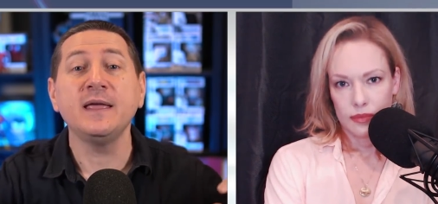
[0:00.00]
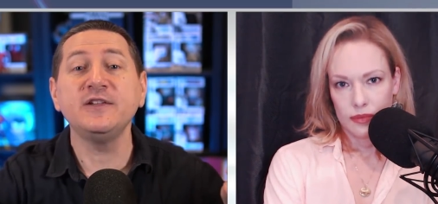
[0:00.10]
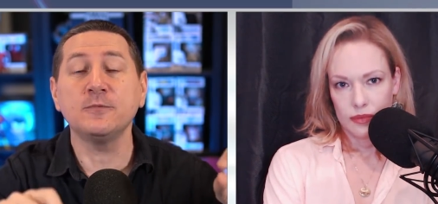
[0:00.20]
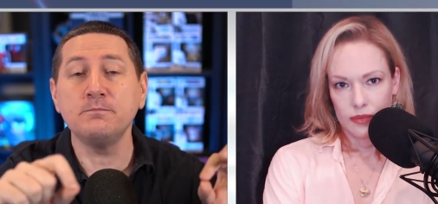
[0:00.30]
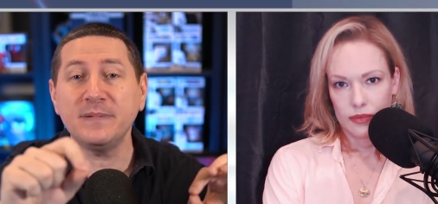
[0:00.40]

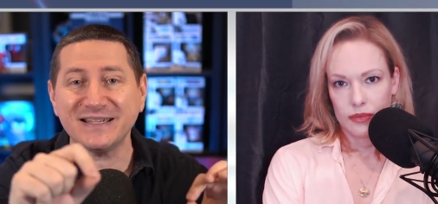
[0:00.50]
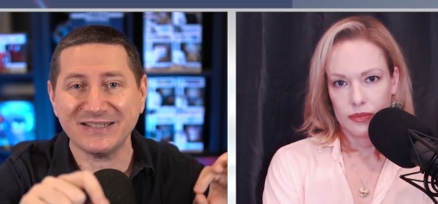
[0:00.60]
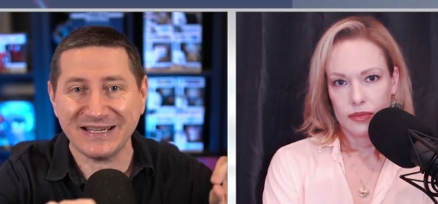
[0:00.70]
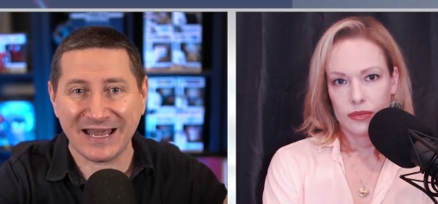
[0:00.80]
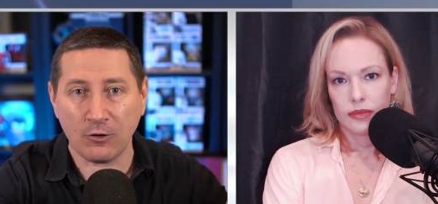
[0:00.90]
Speaker 1: You're
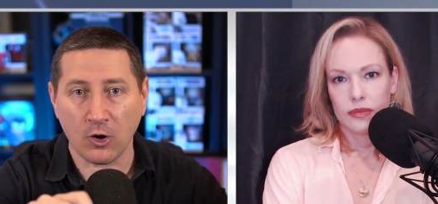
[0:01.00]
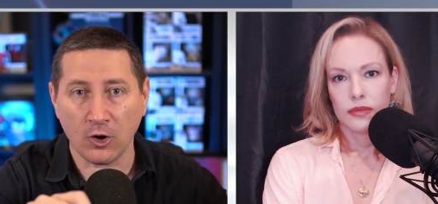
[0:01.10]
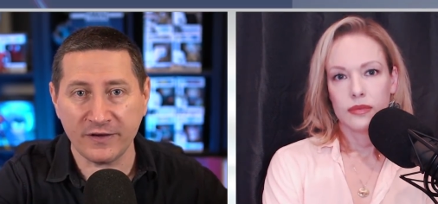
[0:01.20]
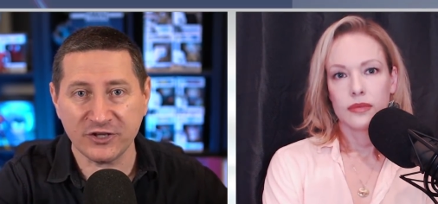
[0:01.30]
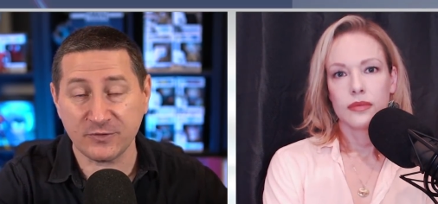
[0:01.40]
mixing now
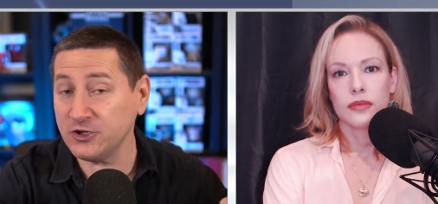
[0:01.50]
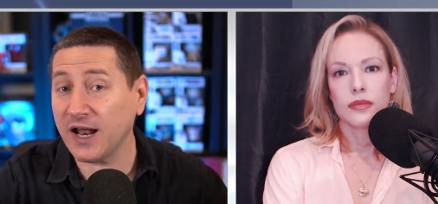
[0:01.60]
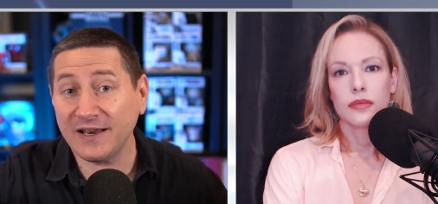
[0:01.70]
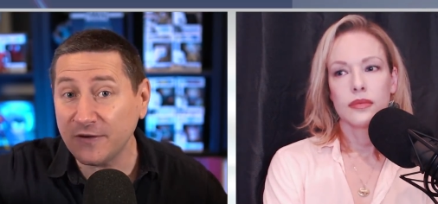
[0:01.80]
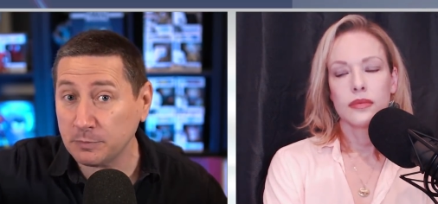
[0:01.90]
all the instruments. You're
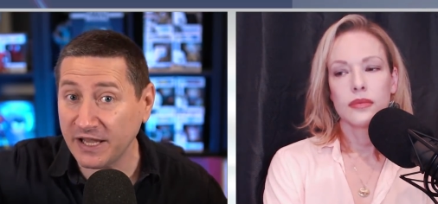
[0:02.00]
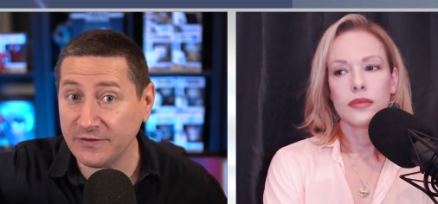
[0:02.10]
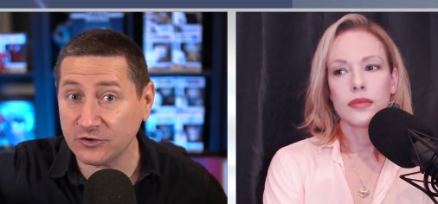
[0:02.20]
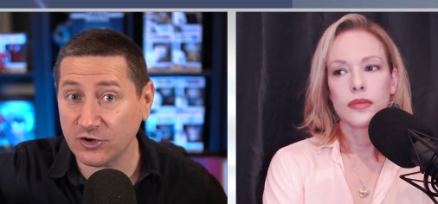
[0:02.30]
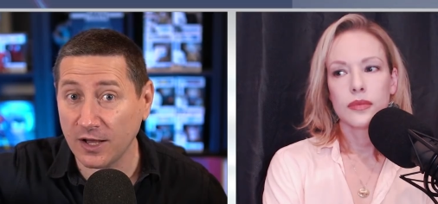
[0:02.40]
not in there
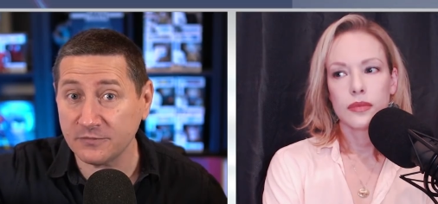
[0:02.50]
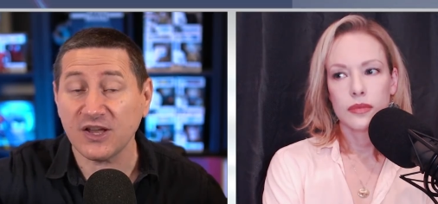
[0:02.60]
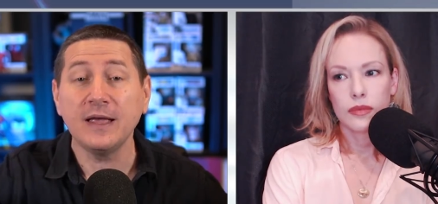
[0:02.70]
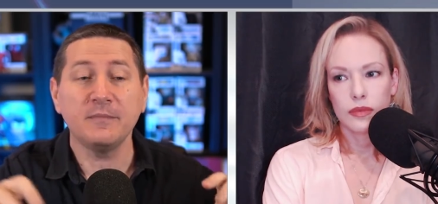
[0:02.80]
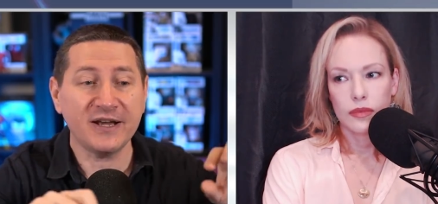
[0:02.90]
playing the drums,
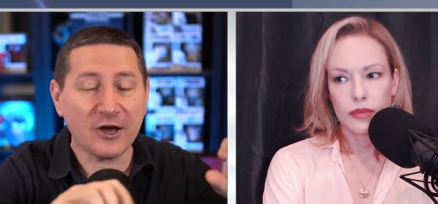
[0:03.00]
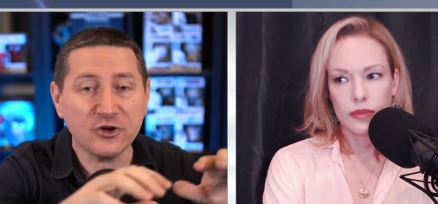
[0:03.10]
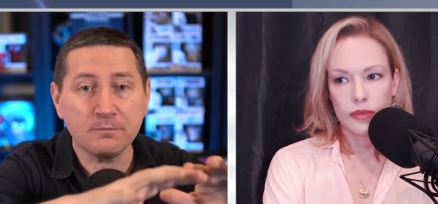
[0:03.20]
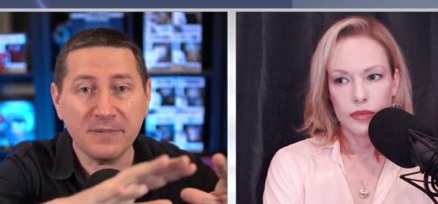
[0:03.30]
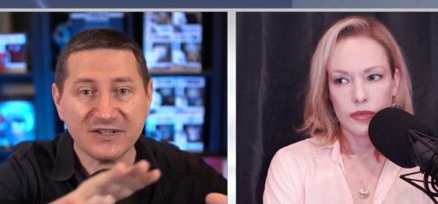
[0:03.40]
but you're now
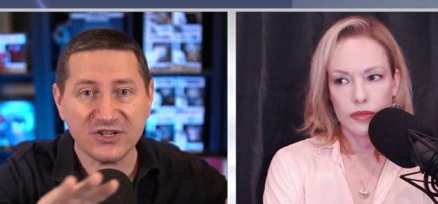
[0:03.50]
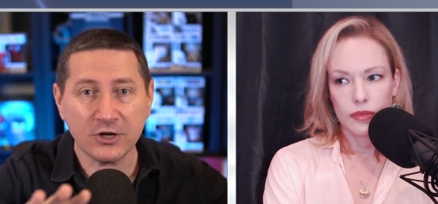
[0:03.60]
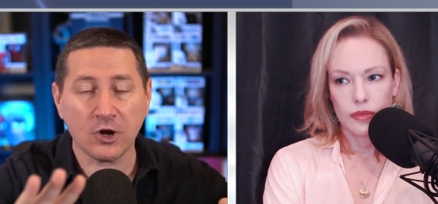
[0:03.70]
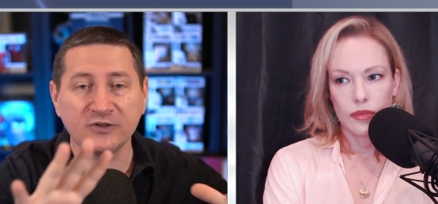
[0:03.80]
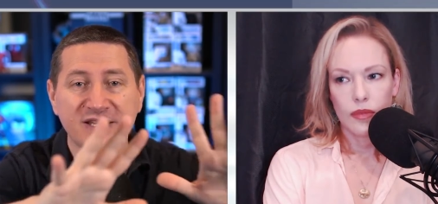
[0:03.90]
you're mixing it
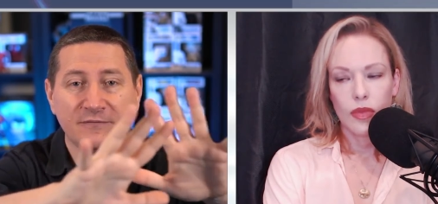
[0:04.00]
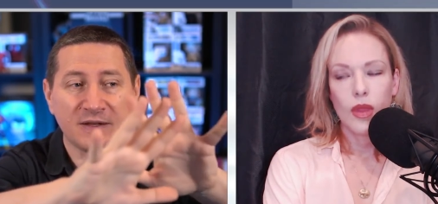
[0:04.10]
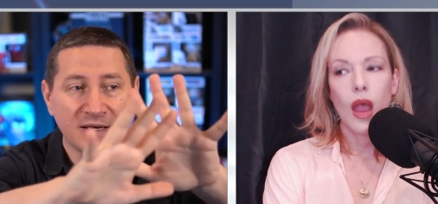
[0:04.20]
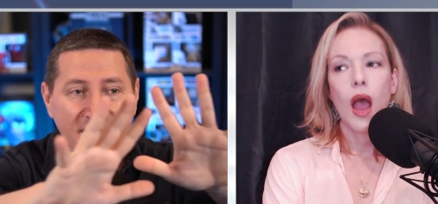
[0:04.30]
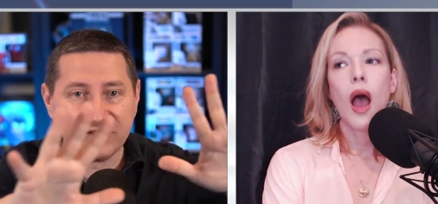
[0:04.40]
all to give
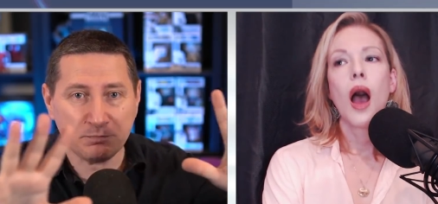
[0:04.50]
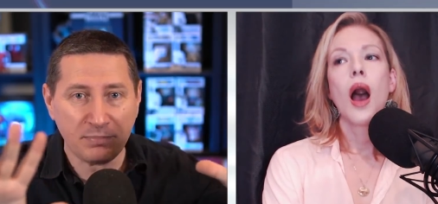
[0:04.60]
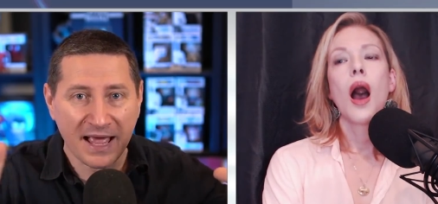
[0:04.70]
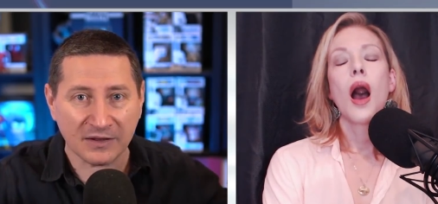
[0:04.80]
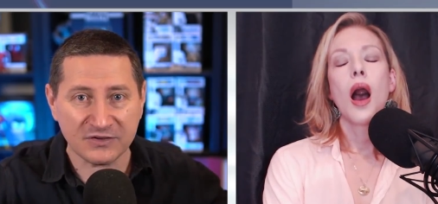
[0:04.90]
the nice
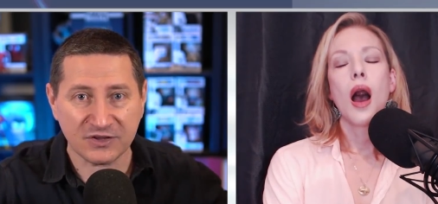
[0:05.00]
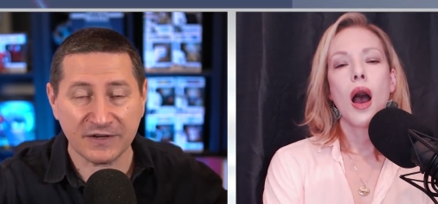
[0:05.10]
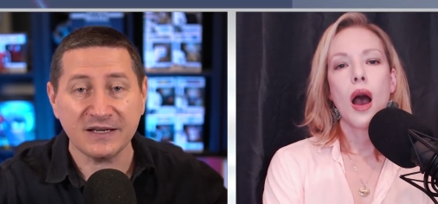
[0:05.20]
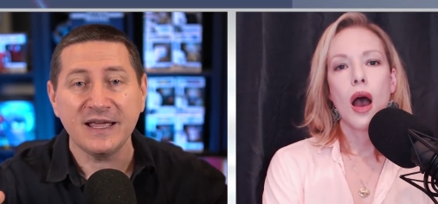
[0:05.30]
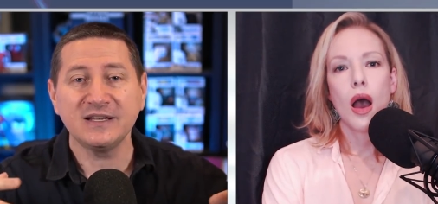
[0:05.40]
balance of
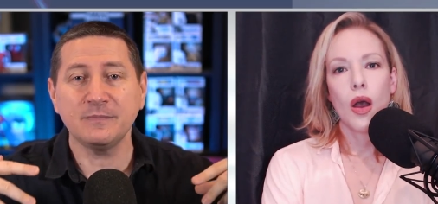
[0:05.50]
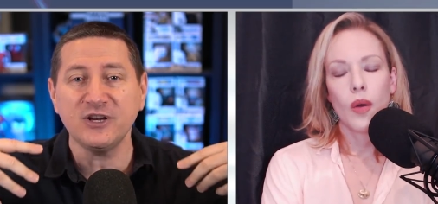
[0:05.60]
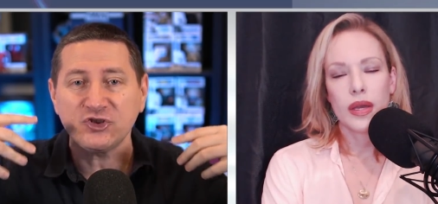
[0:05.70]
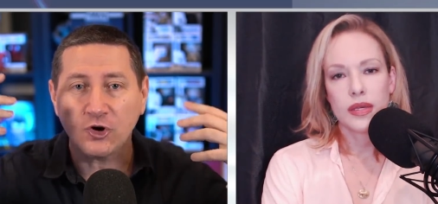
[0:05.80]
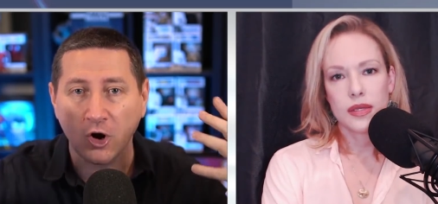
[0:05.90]
it, to
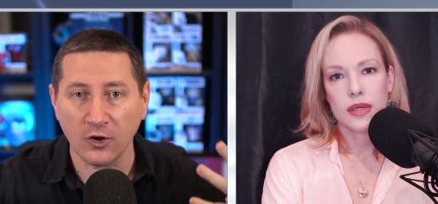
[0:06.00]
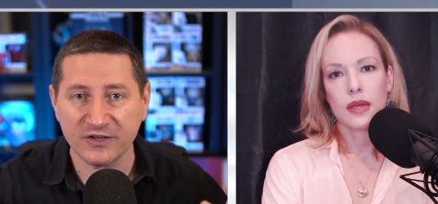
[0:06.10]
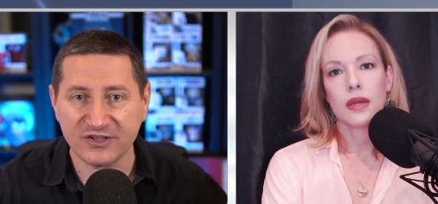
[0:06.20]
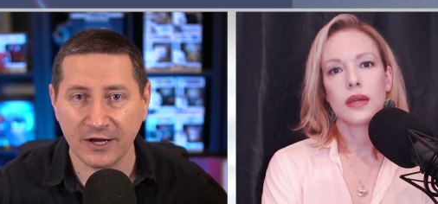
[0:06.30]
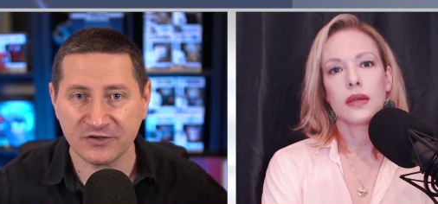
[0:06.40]
make oh, sure I all see. the
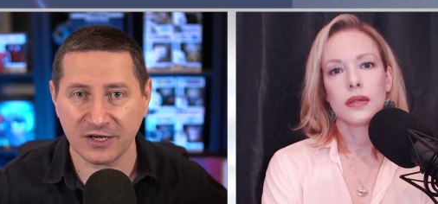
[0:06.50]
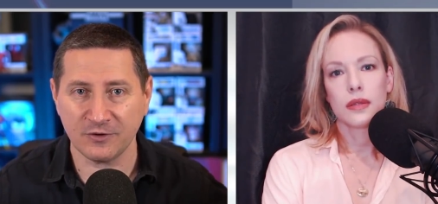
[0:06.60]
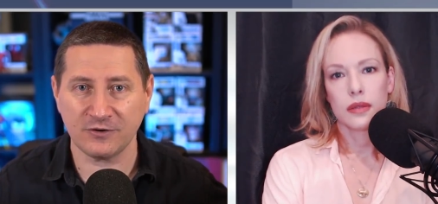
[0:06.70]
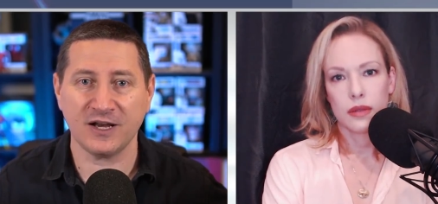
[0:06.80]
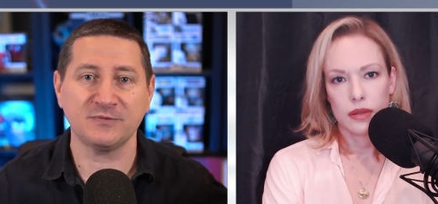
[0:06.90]
sounds come
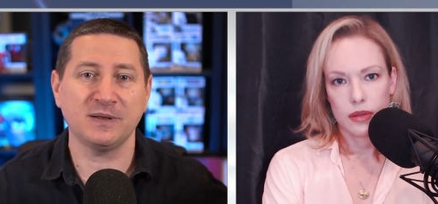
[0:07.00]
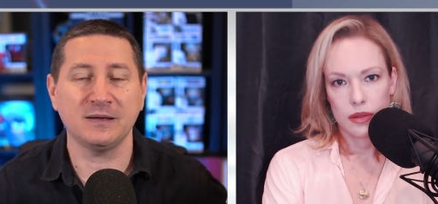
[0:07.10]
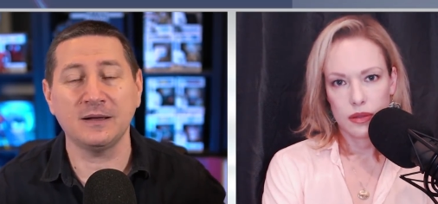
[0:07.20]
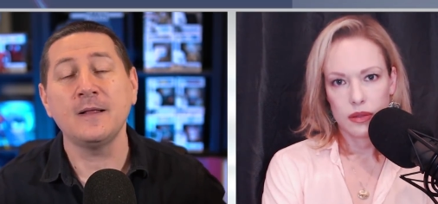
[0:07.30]
across, blah, blah.